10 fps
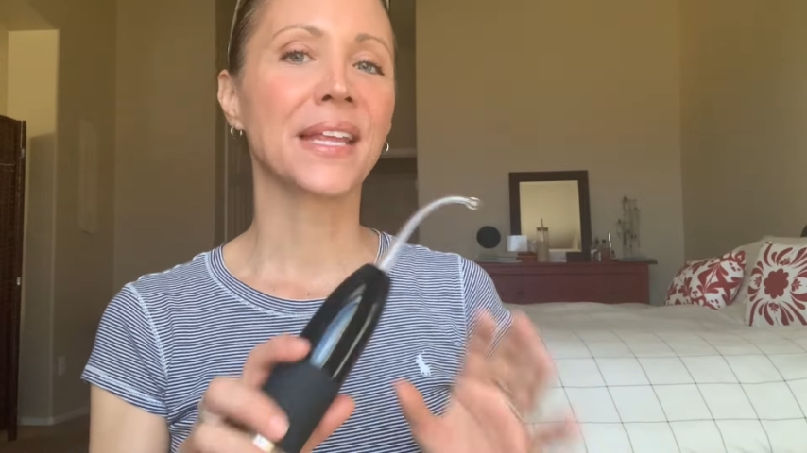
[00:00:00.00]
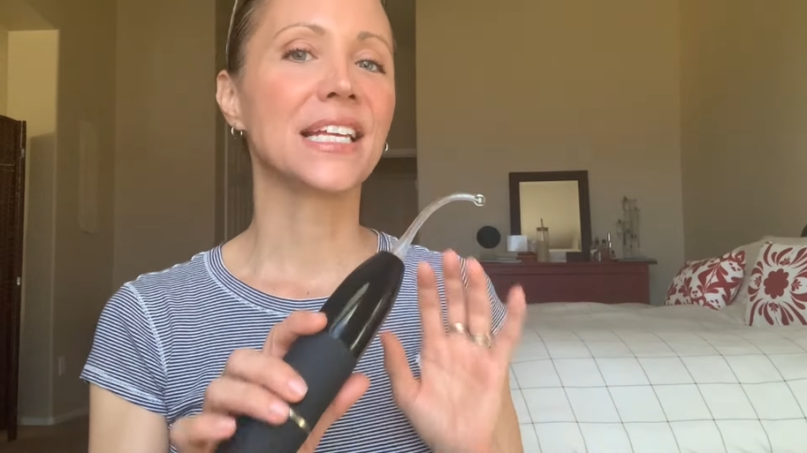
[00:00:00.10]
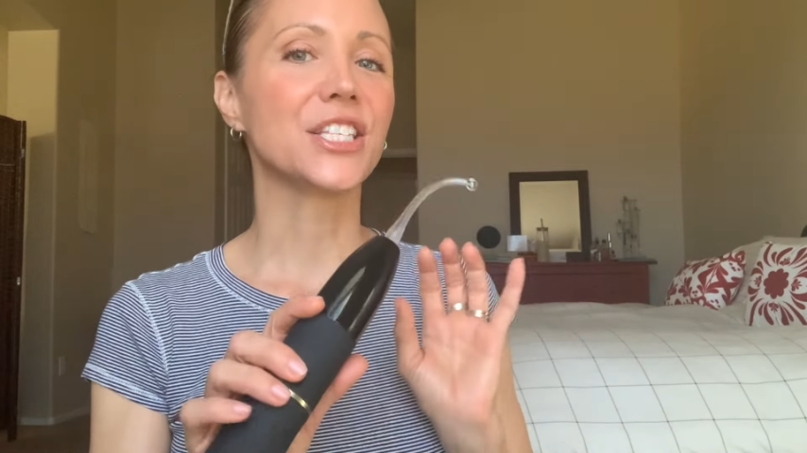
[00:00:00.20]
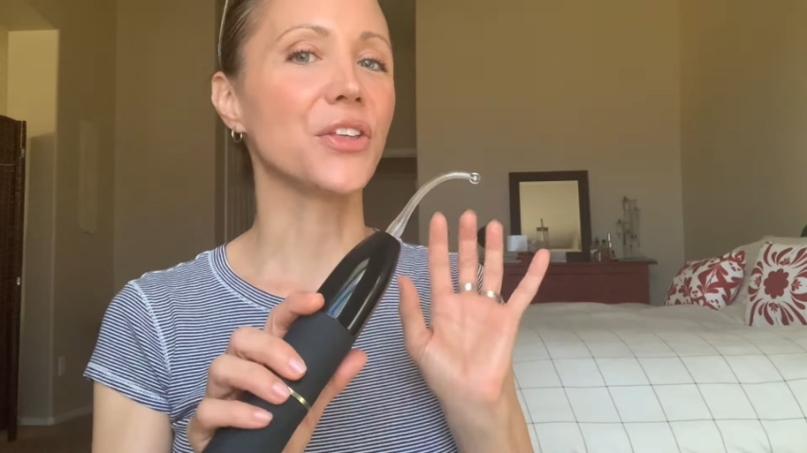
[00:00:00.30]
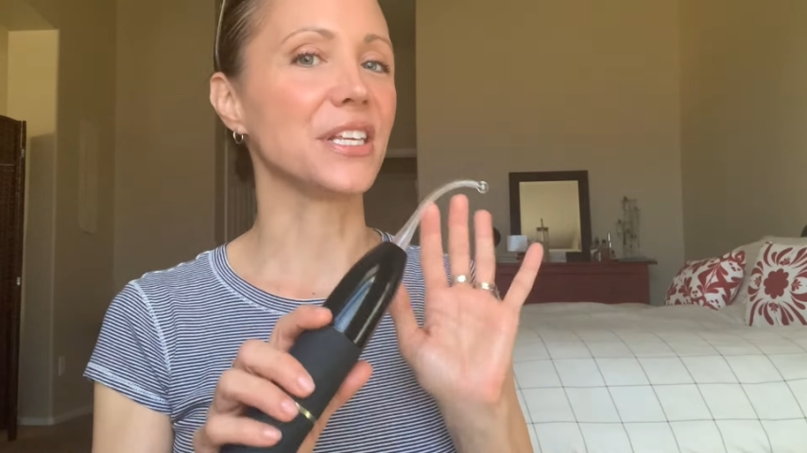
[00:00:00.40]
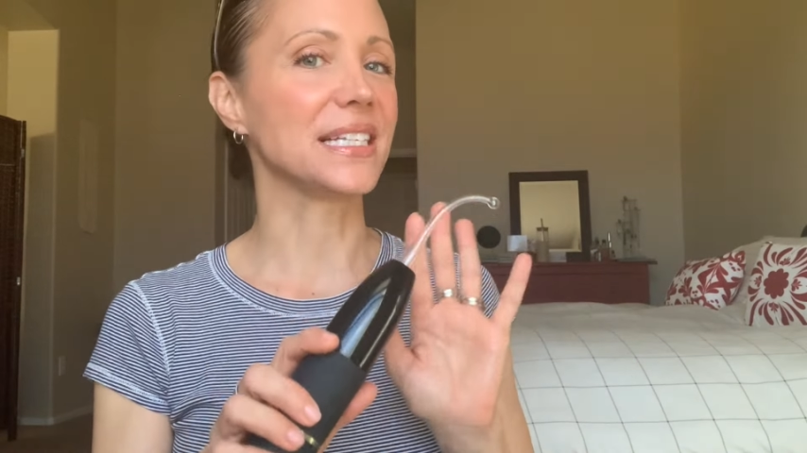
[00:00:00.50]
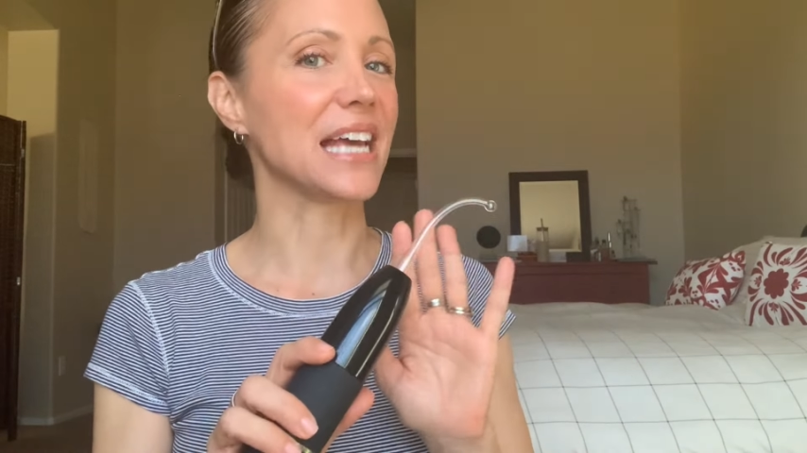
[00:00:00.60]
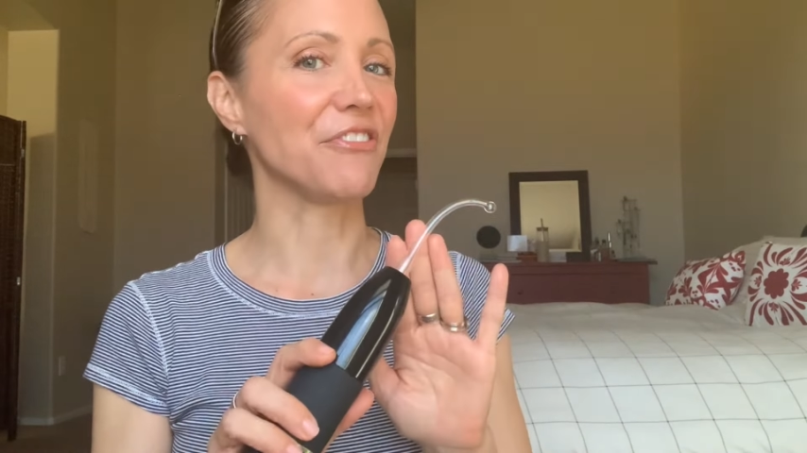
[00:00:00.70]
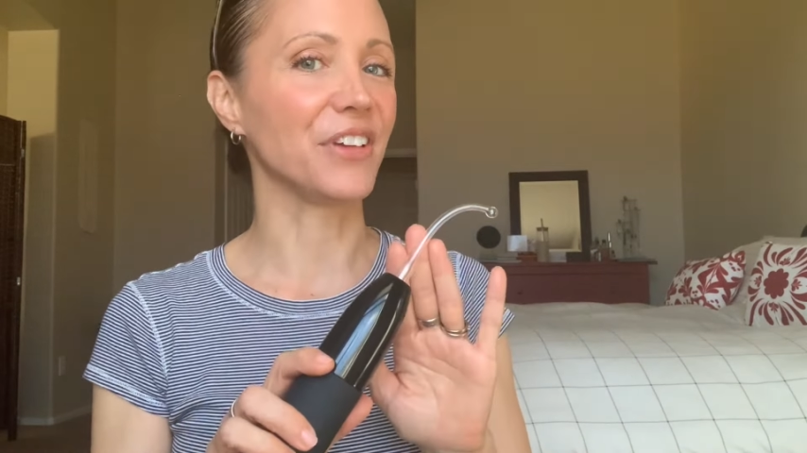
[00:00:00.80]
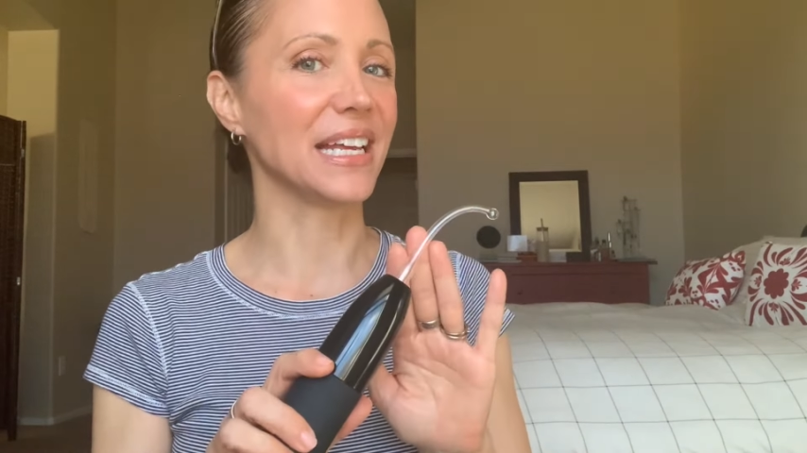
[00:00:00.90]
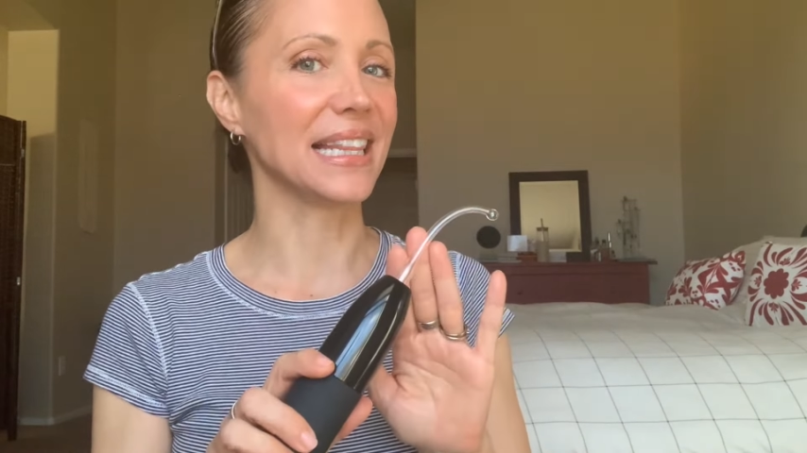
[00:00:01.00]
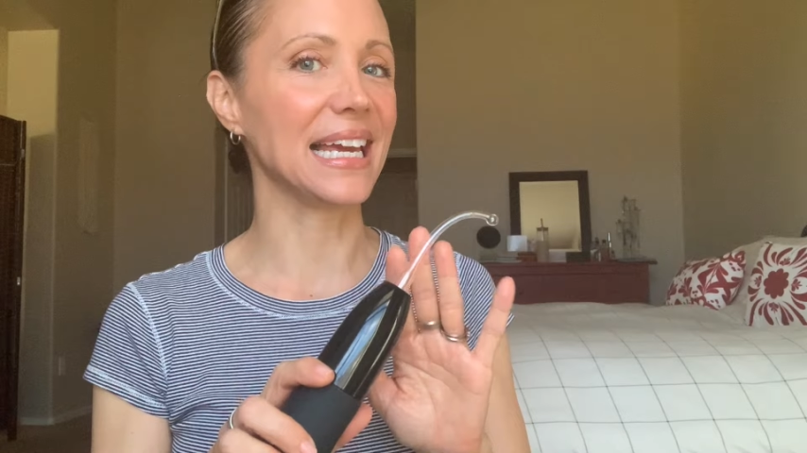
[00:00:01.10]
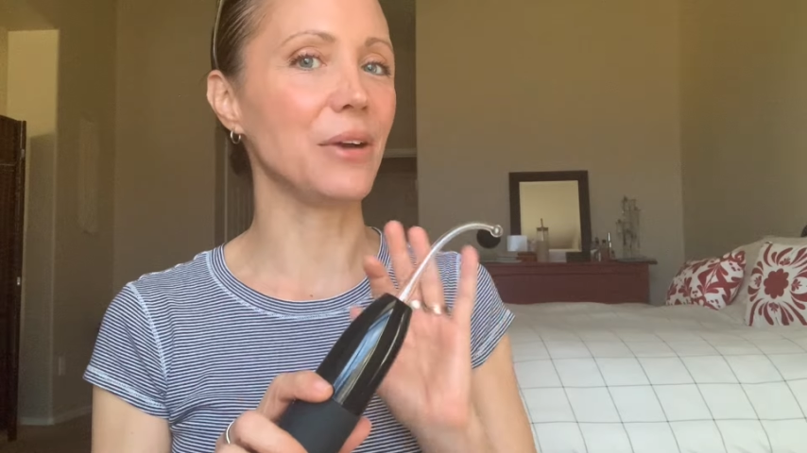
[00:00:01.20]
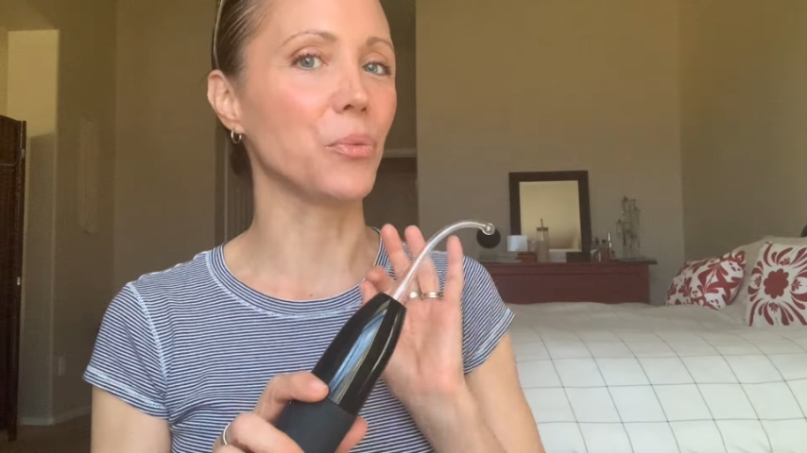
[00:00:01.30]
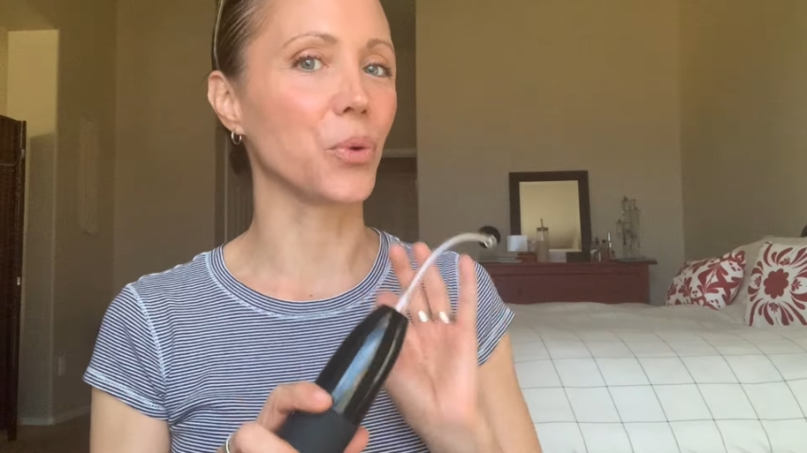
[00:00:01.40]
So this
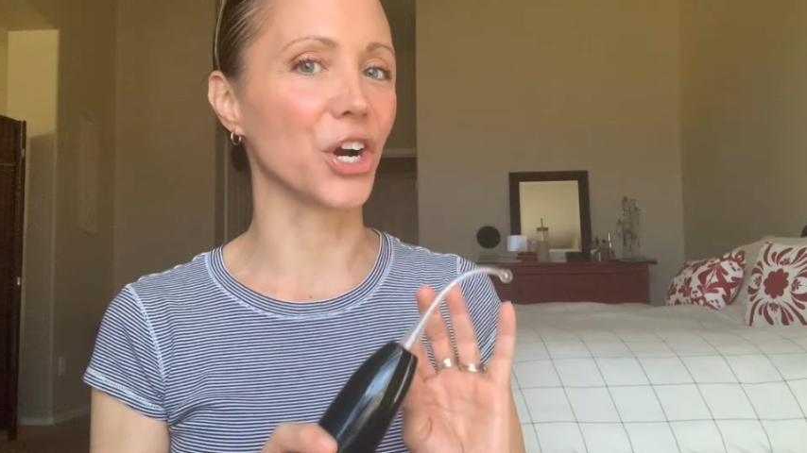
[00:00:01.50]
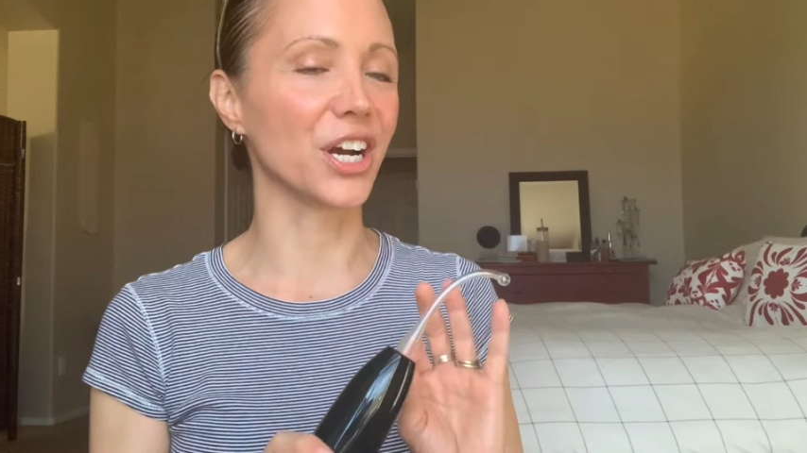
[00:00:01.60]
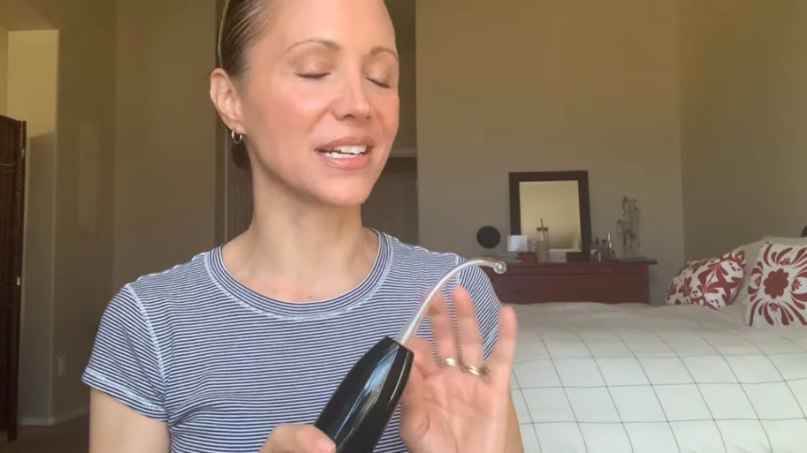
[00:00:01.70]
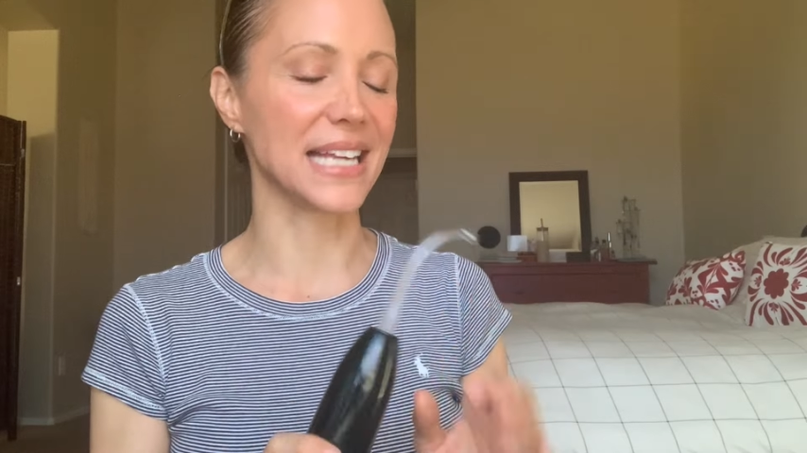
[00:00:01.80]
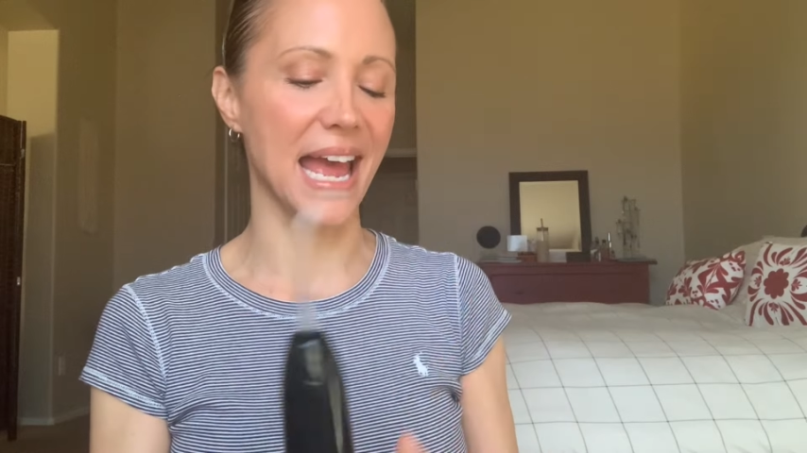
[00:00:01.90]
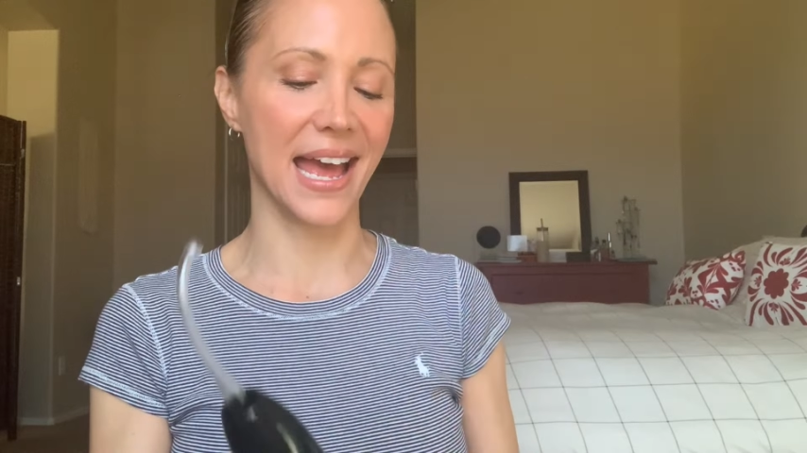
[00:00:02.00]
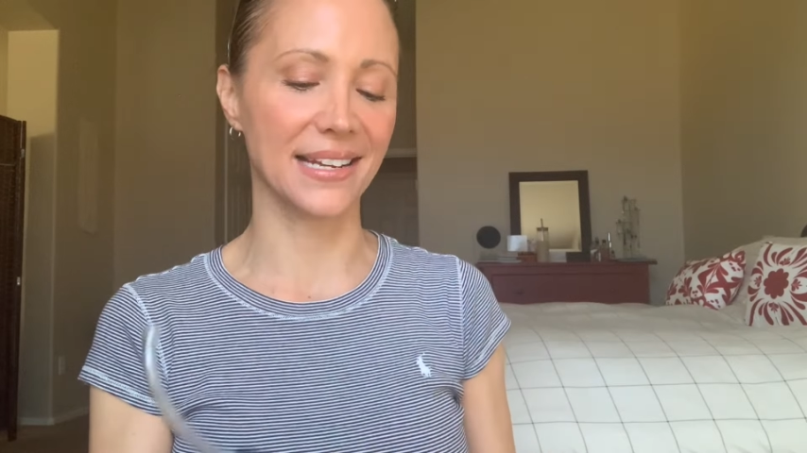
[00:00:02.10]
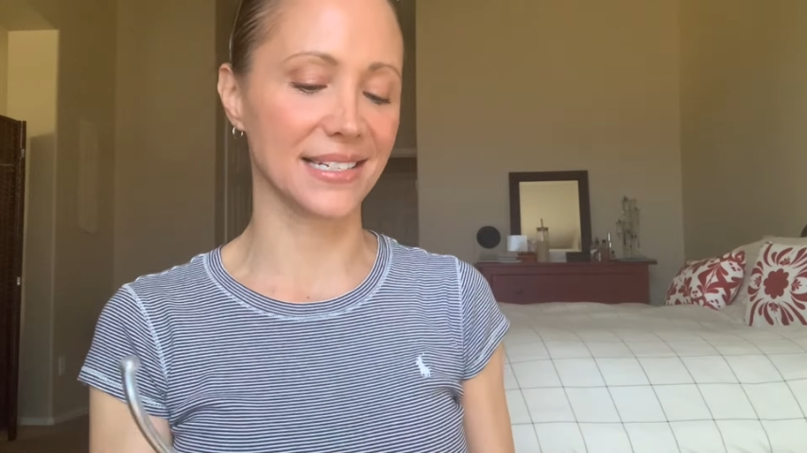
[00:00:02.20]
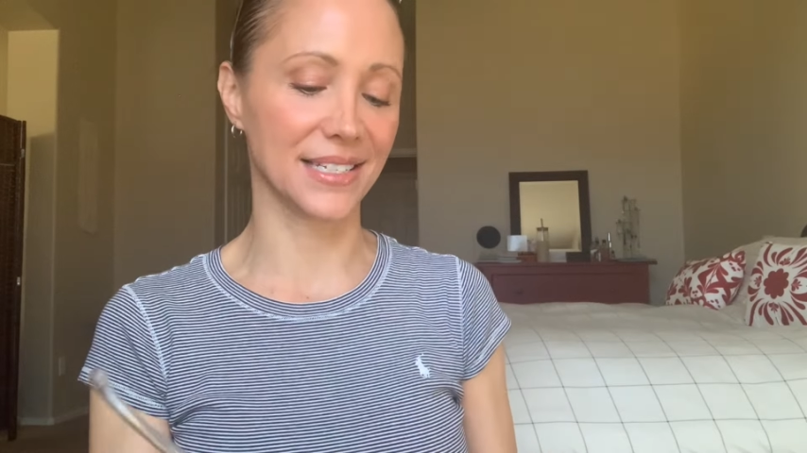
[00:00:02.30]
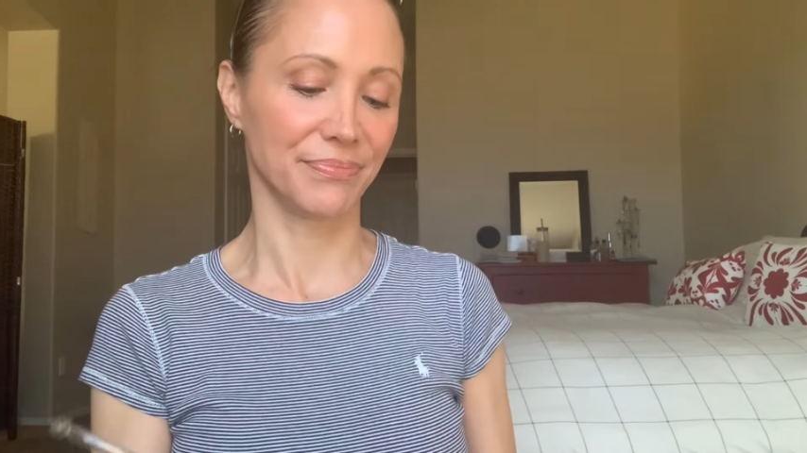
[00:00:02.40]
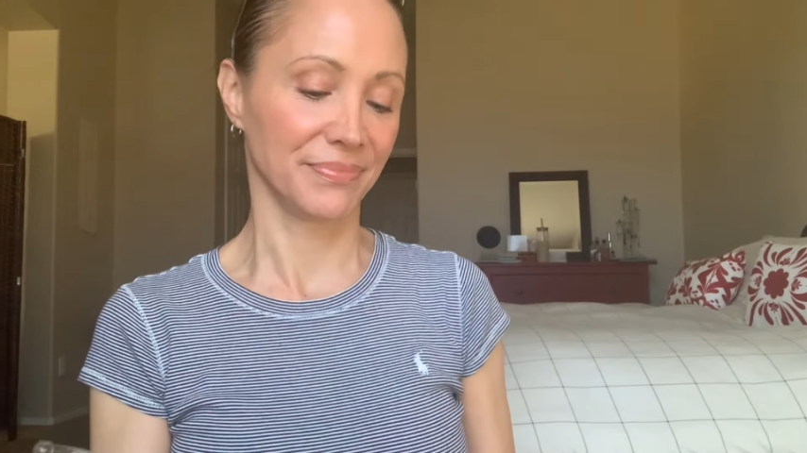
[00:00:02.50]
definitely worked, and